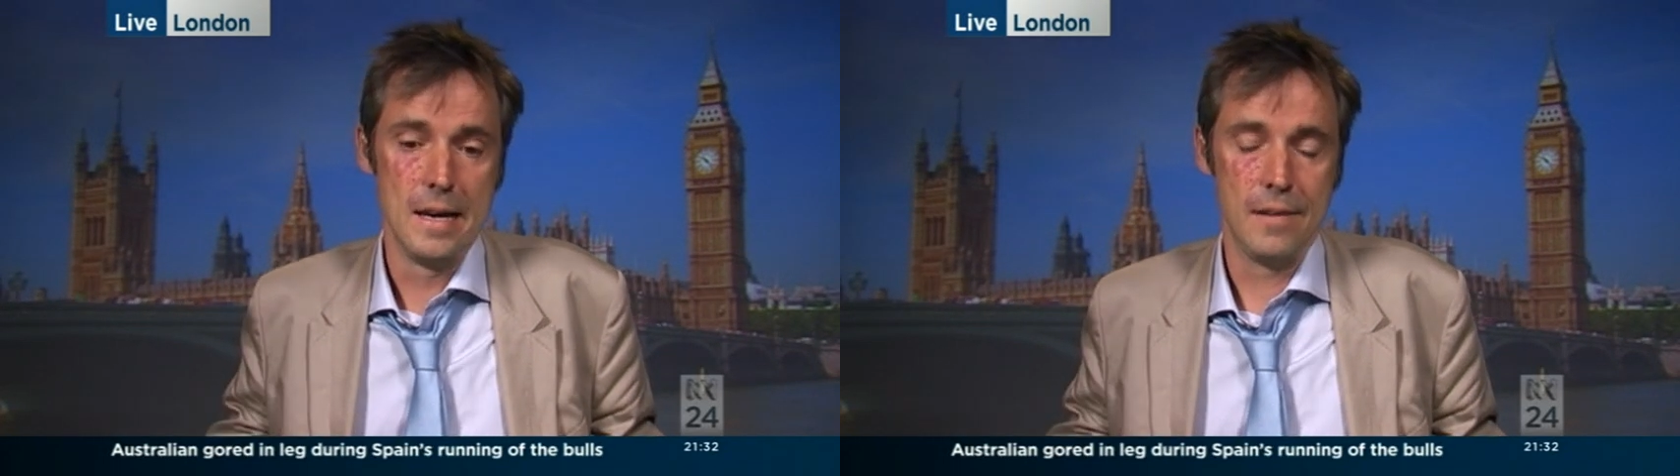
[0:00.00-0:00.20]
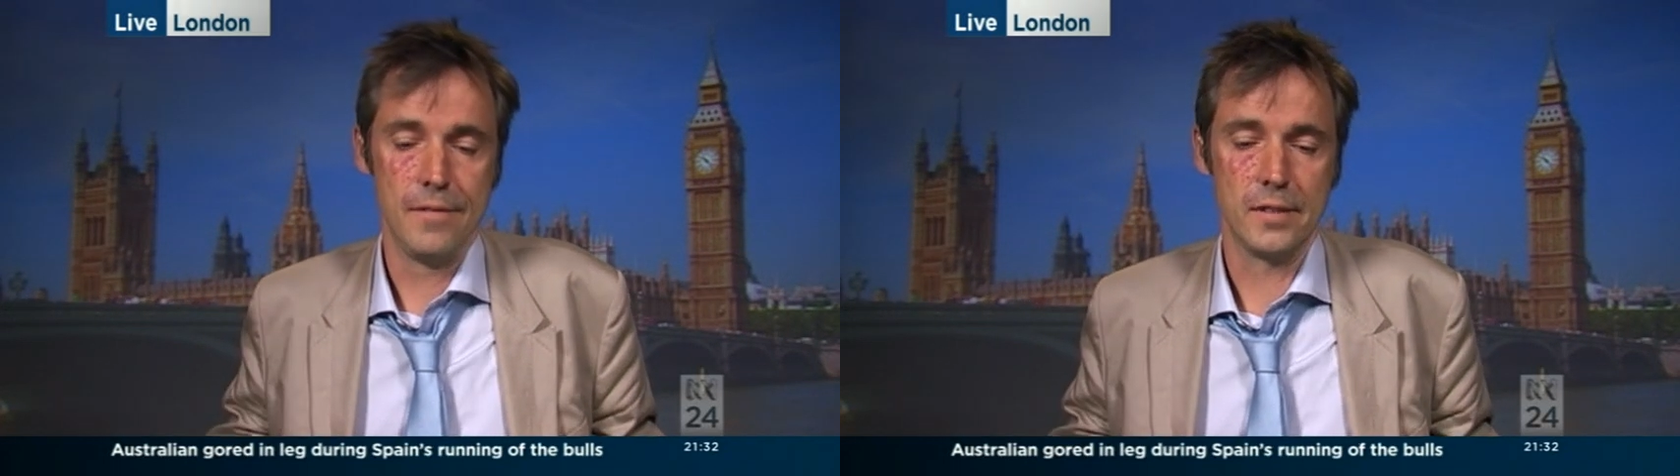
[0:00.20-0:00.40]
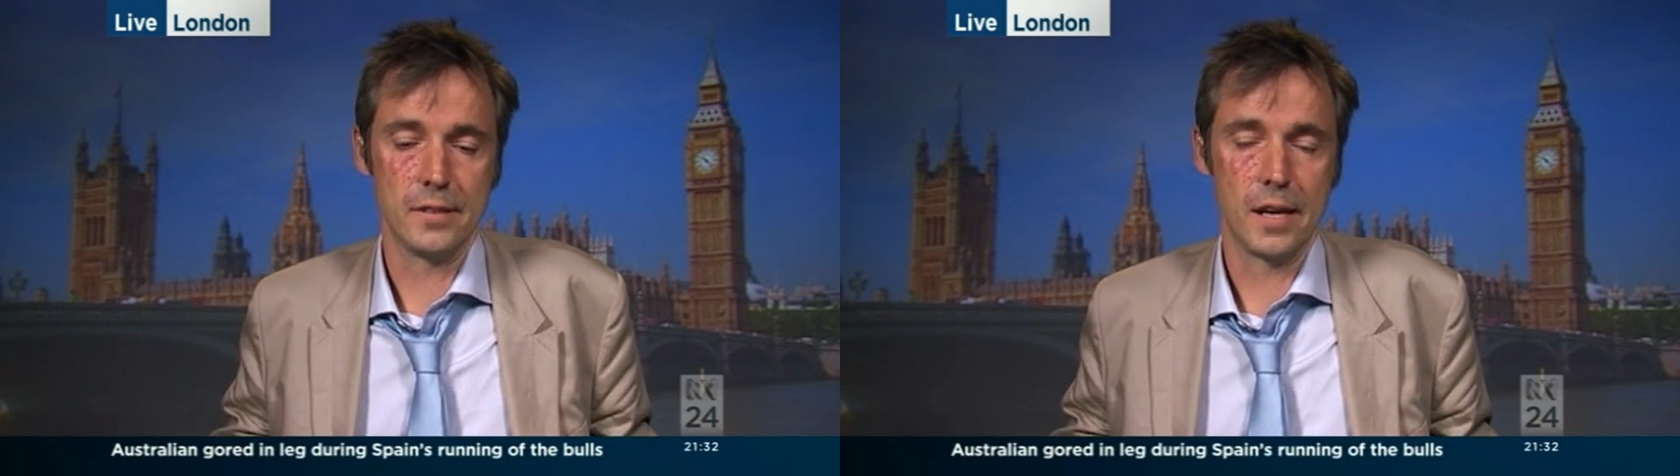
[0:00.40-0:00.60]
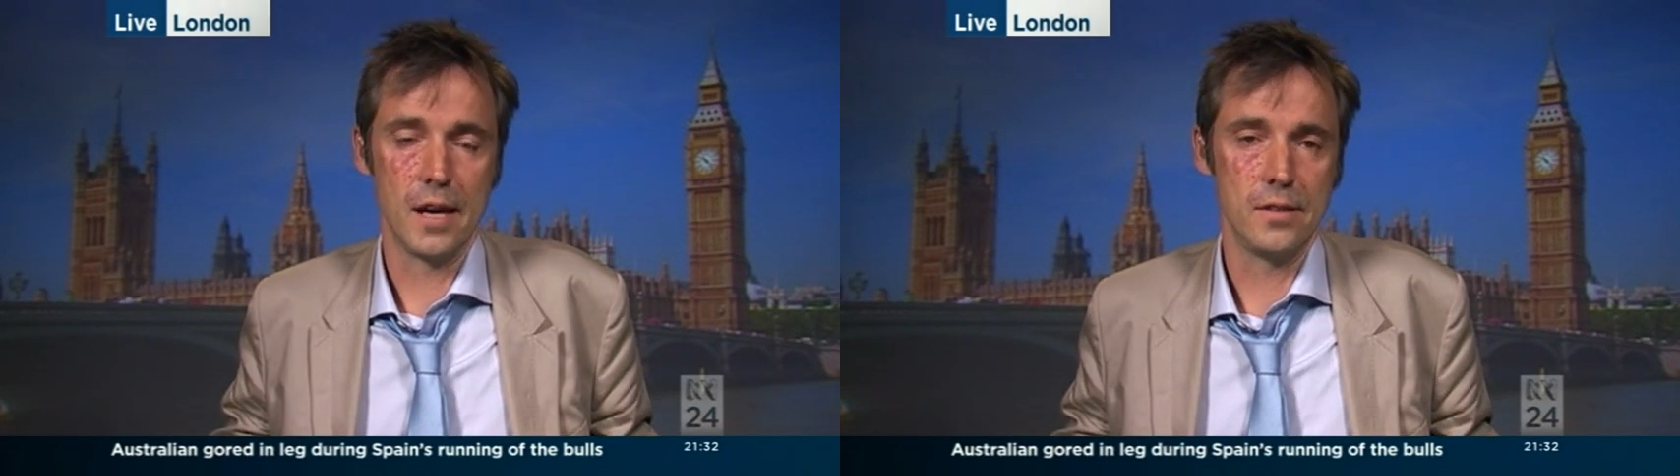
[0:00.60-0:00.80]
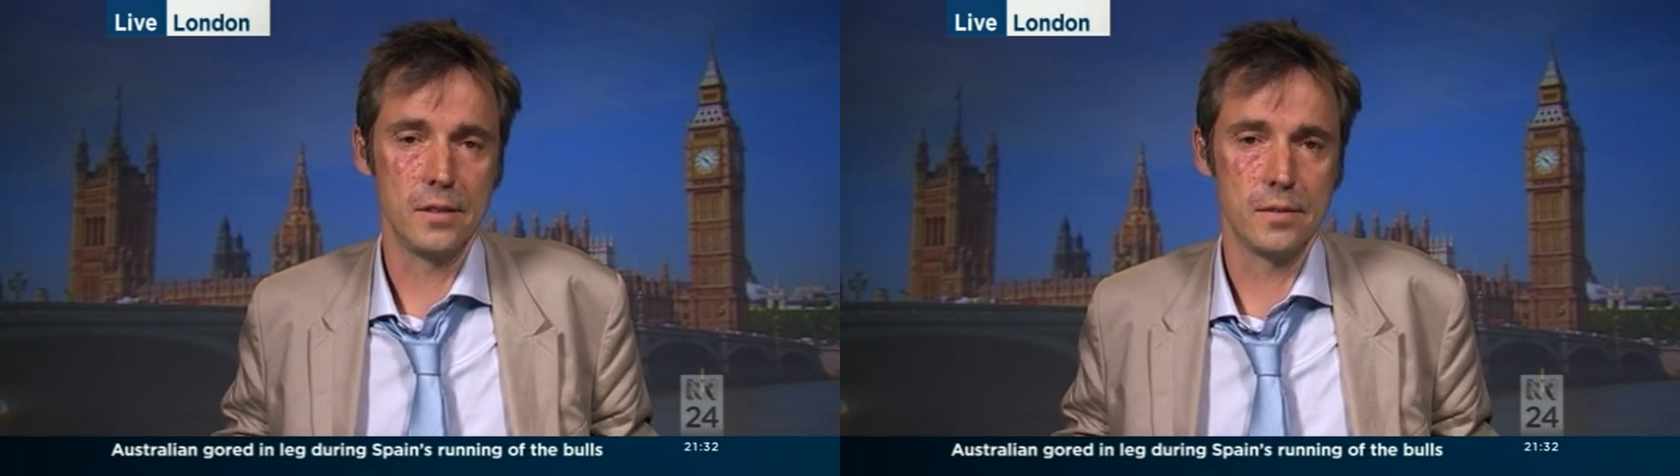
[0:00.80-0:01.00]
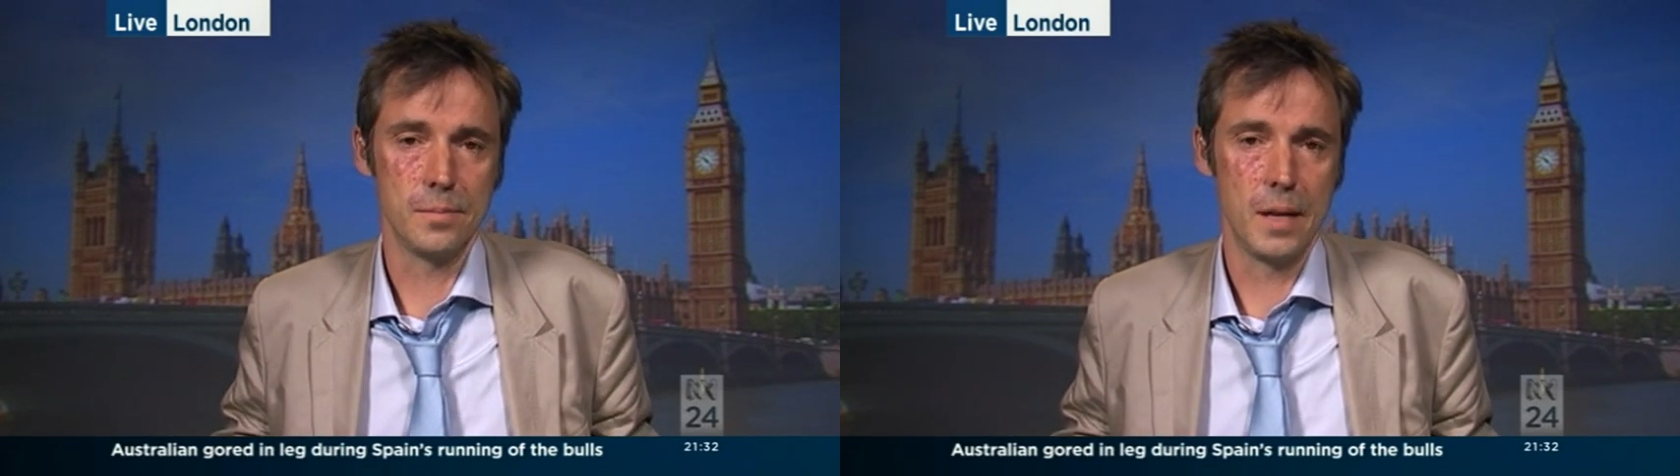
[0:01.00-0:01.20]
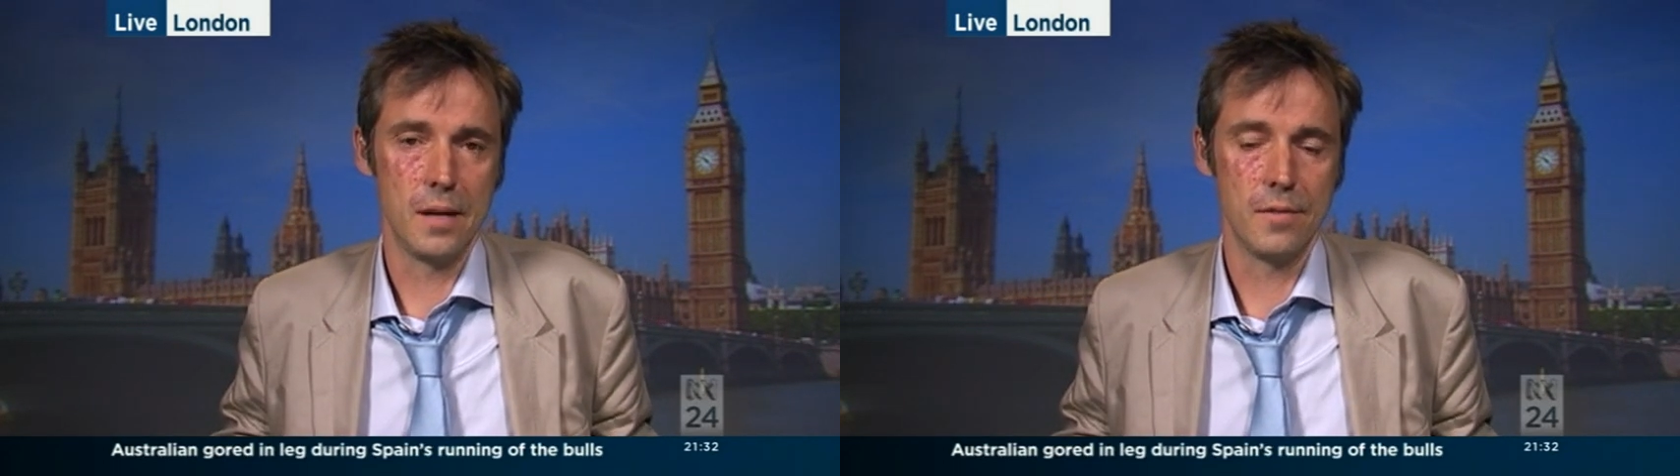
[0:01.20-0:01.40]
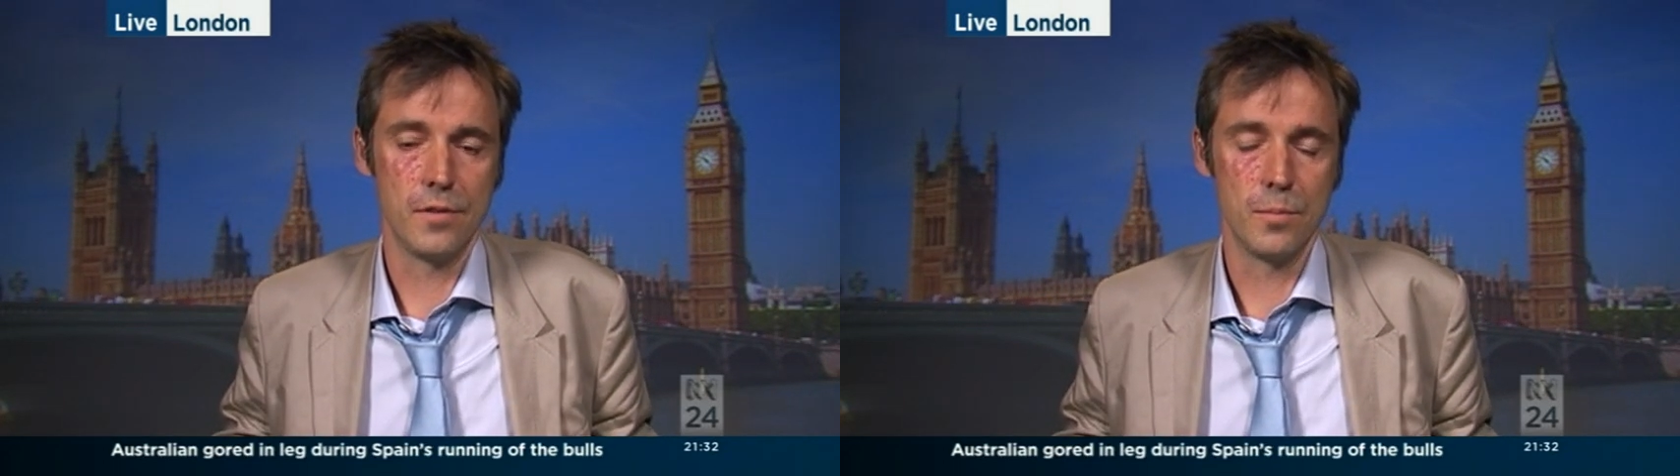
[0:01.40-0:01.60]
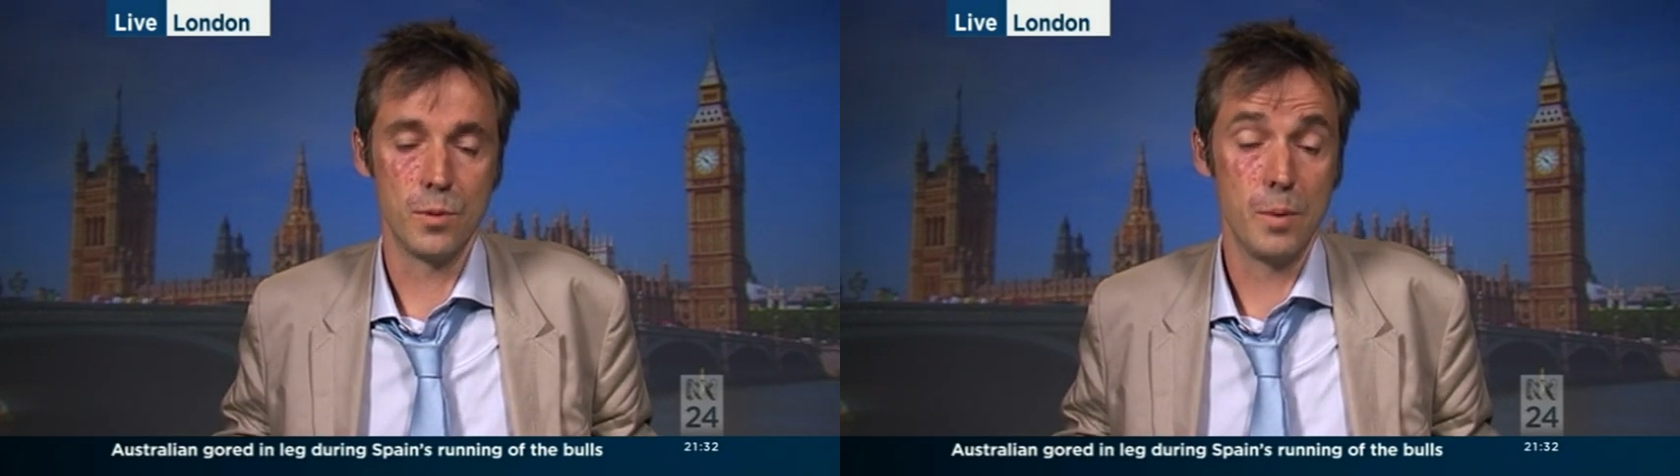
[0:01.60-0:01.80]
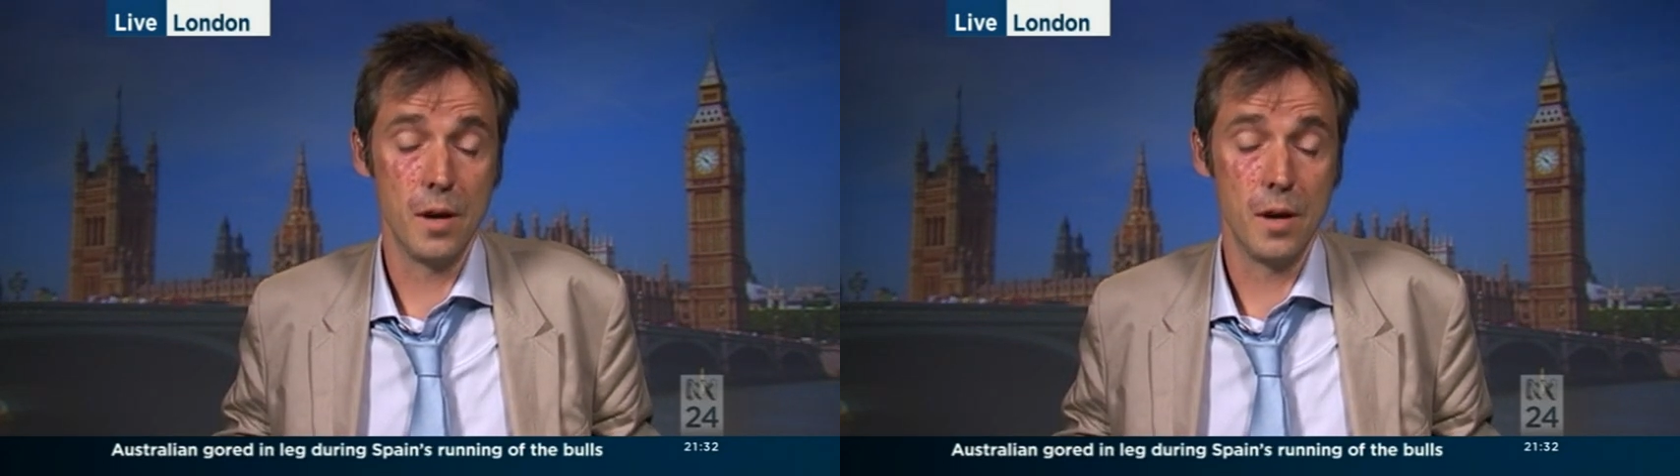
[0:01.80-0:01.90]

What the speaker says: investigations. Many of them were